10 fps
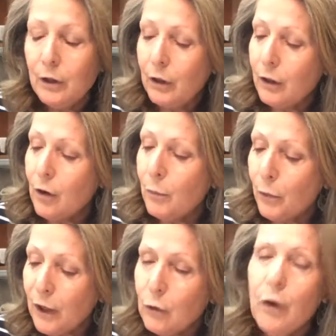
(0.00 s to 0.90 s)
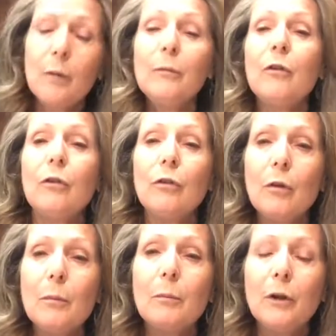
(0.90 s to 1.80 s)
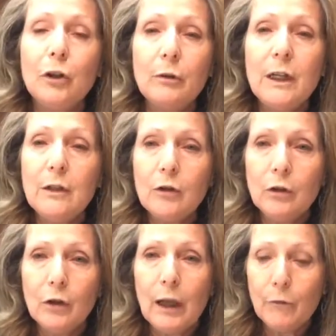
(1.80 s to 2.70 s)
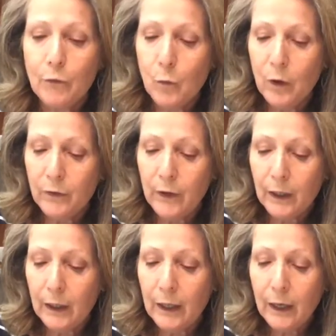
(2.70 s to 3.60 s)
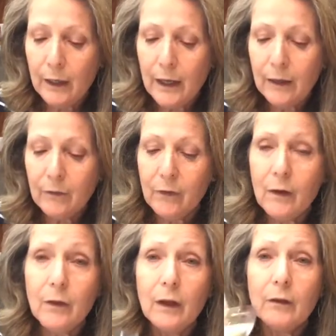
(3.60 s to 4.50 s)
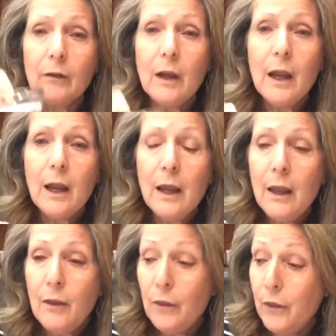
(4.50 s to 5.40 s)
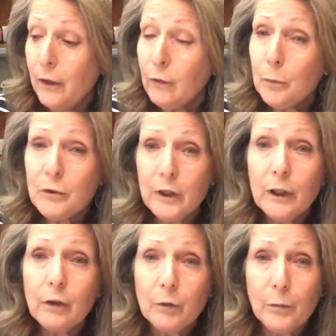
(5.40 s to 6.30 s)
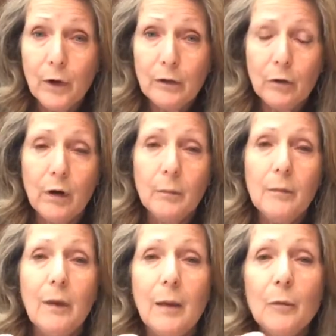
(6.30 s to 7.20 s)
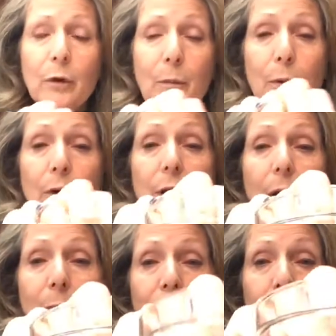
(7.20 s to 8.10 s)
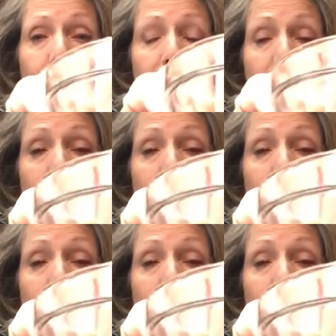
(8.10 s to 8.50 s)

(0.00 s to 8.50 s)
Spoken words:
breadcrumbs, but you need to look out for one thing, and that's this. This particular breadcrumb, I'm going to put it up to the